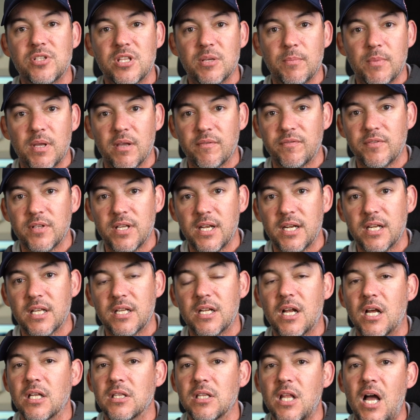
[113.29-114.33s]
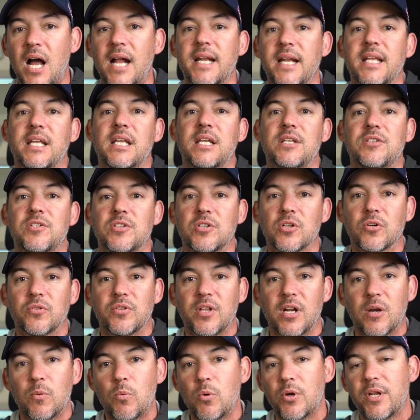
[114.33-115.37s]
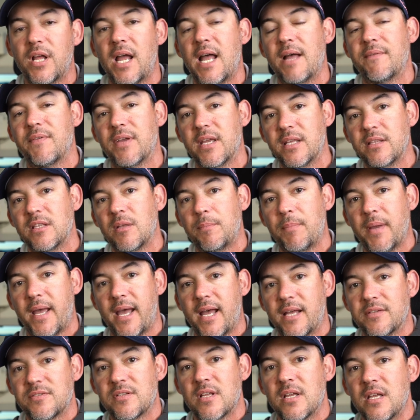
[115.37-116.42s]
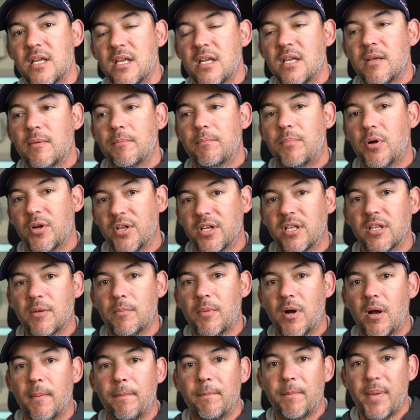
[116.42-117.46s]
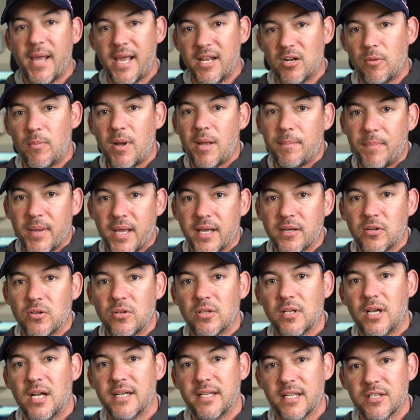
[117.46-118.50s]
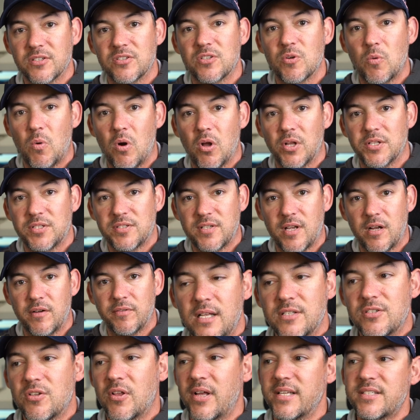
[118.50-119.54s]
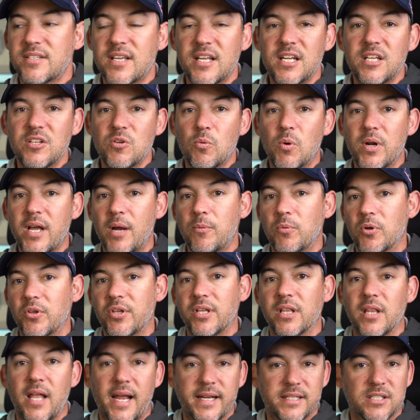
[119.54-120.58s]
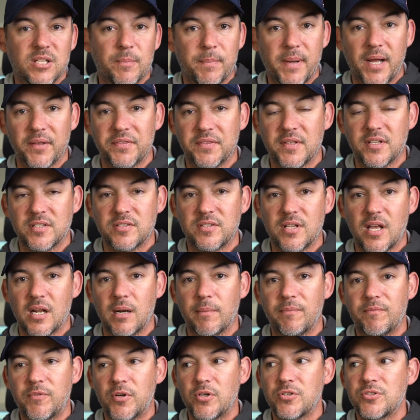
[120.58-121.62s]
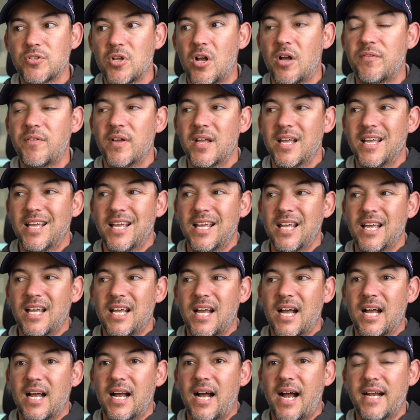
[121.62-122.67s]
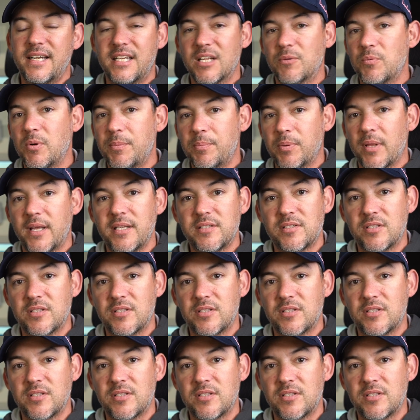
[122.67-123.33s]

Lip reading: them if needed a lot easier than I would have in the past, putting them up panel by panel against the wall itself. So let's get into what I really liked about this setup. First off, I did replace